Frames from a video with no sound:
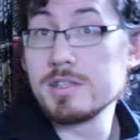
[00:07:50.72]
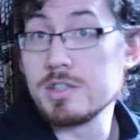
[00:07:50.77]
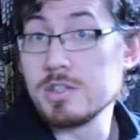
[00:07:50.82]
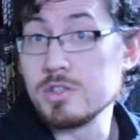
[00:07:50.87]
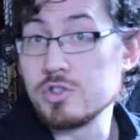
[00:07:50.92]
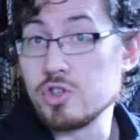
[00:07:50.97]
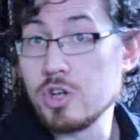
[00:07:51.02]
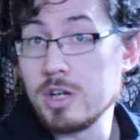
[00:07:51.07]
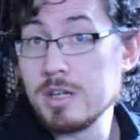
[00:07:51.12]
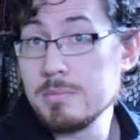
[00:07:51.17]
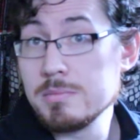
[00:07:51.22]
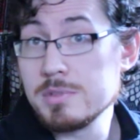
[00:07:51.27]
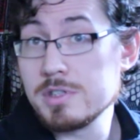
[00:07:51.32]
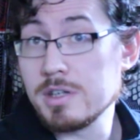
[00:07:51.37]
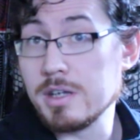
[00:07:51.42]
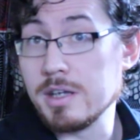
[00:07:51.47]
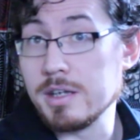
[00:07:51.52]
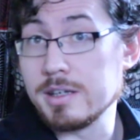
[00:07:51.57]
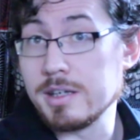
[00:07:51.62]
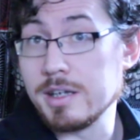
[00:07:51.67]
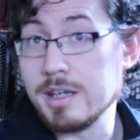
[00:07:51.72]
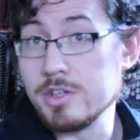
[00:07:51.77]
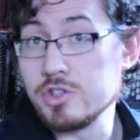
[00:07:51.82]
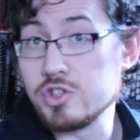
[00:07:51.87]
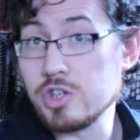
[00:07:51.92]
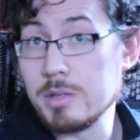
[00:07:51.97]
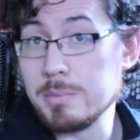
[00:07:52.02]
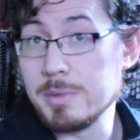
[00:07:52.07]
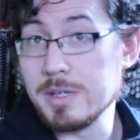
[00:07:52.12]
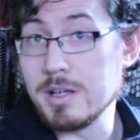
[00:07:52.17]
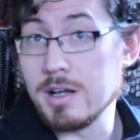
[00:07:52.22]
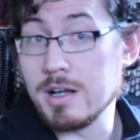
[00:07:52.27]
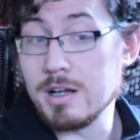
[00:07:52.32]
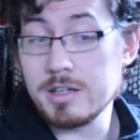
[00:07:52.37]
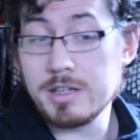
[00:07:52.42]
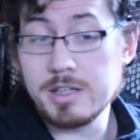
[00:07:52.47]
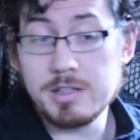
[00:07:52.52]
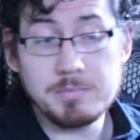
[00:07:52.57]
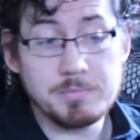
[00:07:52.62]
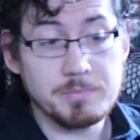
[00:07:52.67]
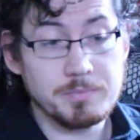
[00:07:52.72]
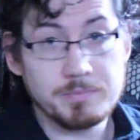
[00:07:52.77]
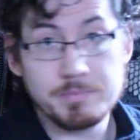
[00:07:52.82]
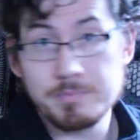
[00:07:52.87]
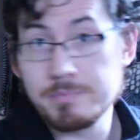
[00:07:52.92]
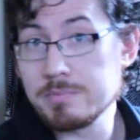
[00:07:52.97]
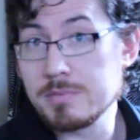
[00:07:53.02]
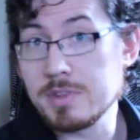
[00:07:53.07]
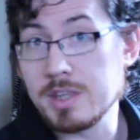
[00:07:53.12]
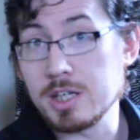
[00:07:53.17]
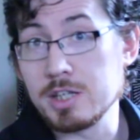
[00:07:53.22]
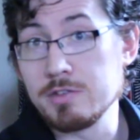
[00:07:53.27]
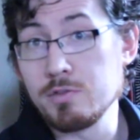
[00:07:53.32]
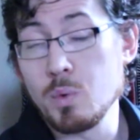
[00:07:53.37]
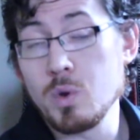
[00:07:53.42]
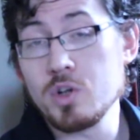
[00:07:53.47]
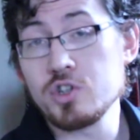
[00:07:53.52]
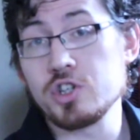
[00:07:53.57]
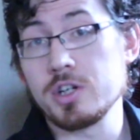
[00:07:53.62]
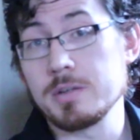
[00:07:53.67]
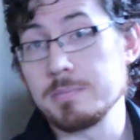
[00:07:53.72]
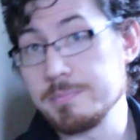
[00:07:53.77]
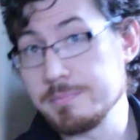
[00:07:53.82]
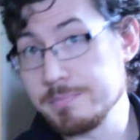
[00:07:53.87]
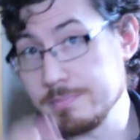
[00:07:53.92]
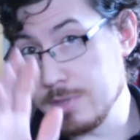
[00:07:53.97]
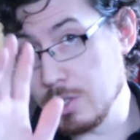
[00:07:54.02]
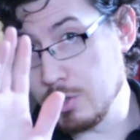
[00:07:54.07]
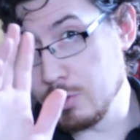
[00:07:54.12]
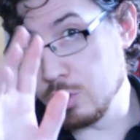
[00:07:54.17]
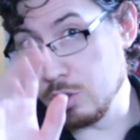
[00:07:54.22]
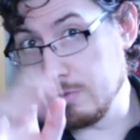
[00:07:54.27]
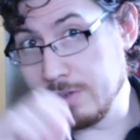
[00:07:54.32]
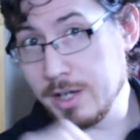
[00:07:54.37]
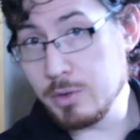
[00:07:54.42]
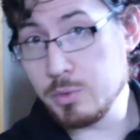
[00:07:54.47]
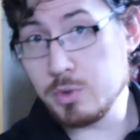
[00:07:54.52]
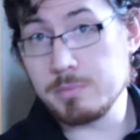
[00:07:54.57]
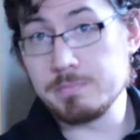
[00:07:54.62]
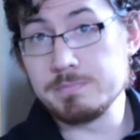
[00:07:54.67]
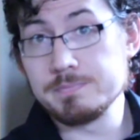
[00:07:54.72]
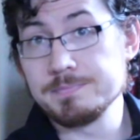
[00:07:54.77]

is James, aka JP Harker. Thank you for watching. Will out.